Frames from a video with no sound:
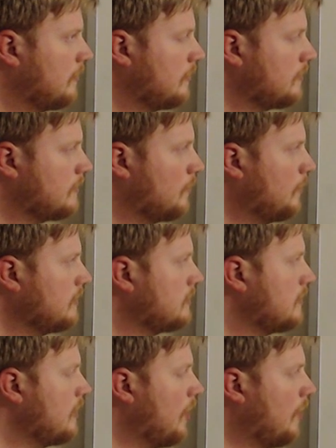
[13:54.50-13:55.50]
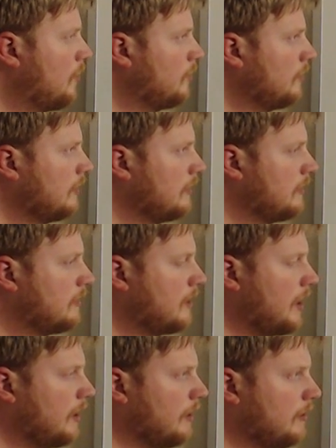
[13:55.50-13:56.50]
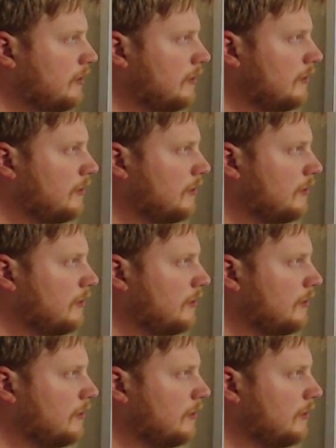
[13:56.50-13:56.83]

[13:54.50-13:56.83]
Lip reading: So what's the only thing